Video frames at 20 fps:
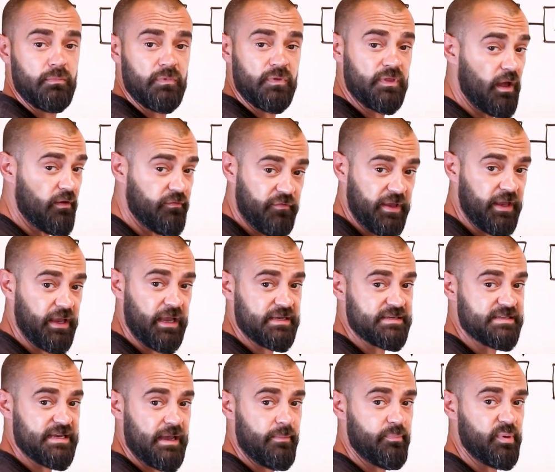Nothing
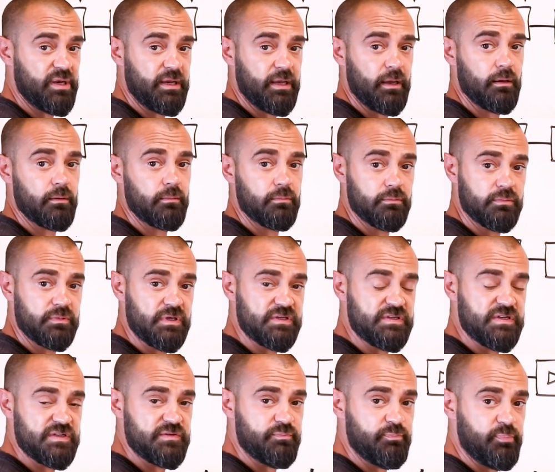has happened yet.
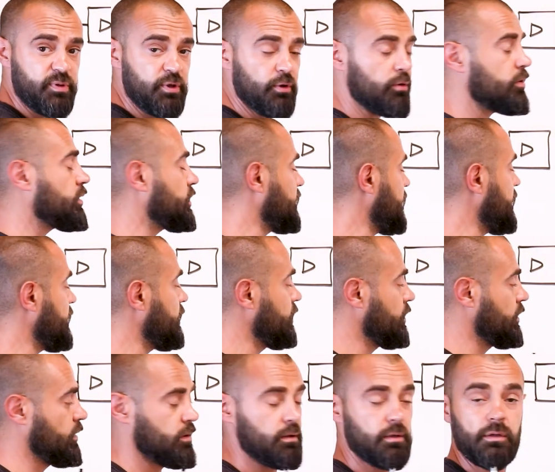This is purely
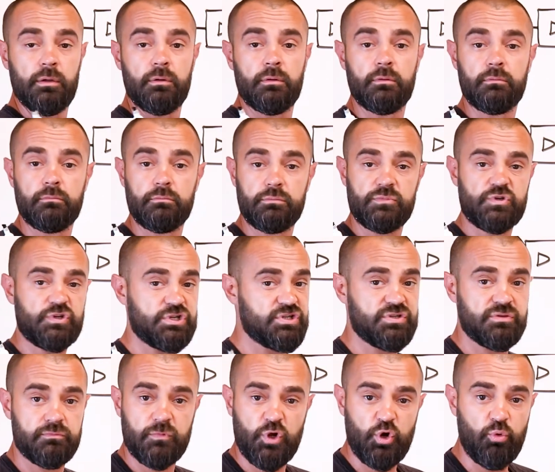
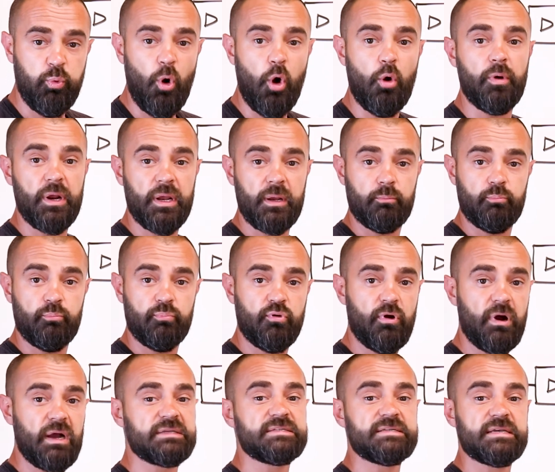just quoting
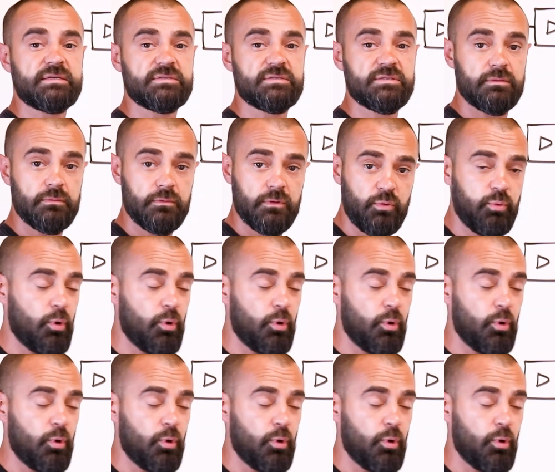process.